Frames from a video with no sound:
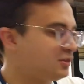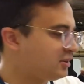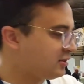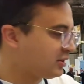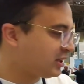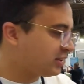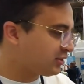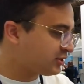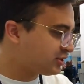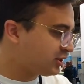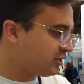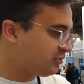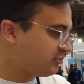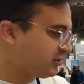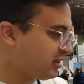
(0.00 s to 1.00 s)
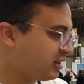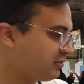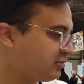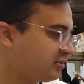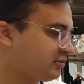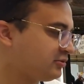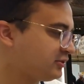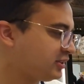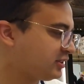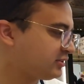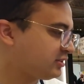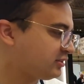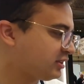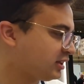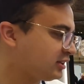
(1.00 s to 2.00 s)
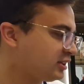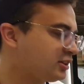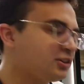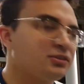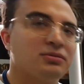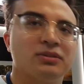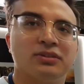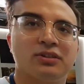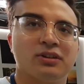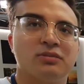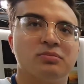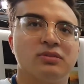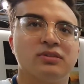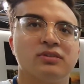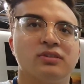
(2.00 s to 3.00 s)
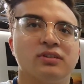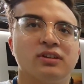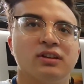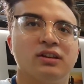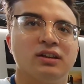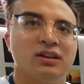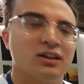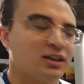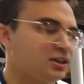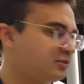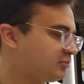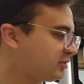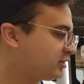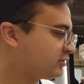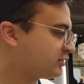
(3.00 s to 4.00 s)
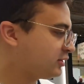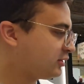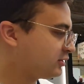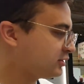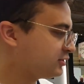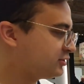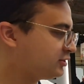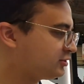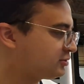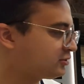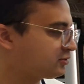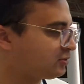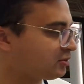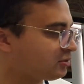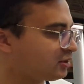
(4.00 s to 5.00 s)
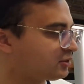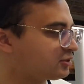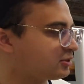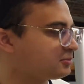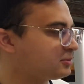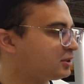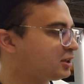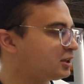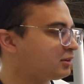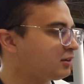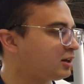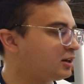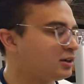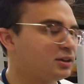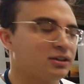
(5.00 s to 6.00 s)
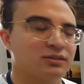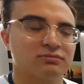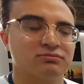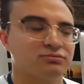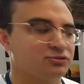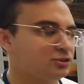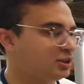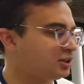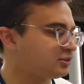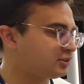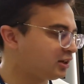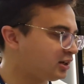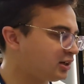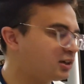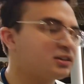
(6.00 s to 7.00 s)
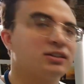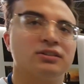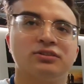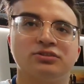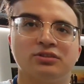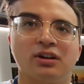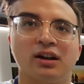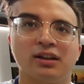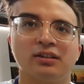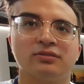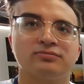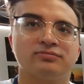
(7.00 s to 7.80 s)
no, it has a shelf life of 6 to 10 years once opened, as long as you store it somewhere dark and dry.